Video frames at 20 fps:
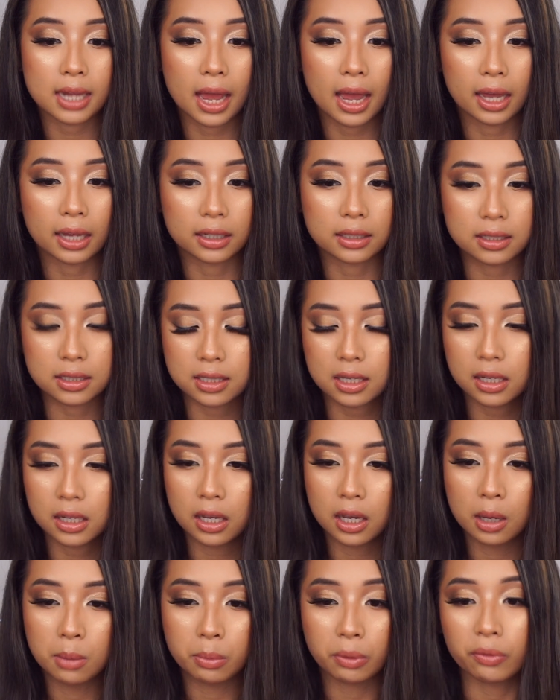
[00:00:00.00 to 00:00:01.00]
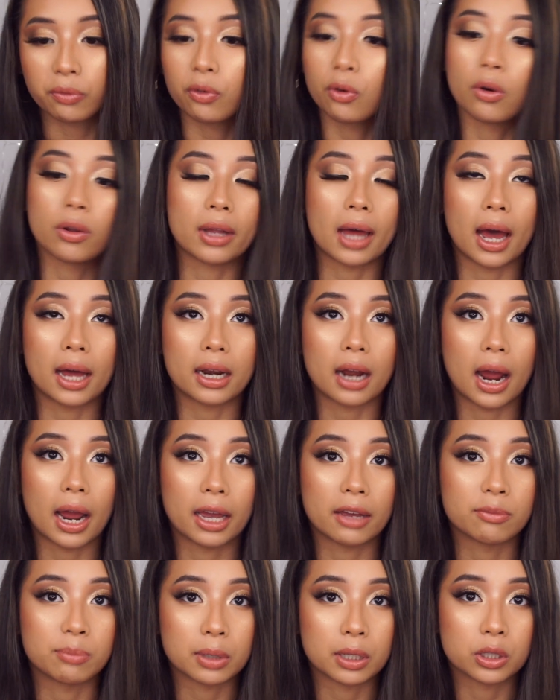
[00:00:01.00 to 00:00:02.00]
and before that
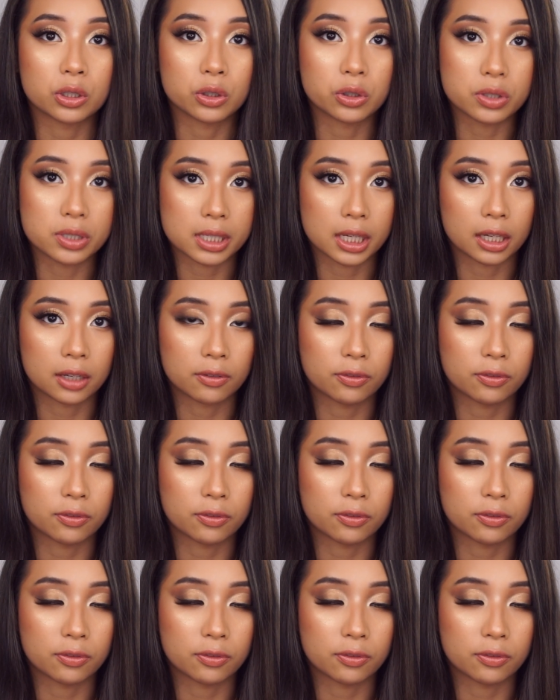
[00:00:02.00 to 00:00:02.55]
I've been using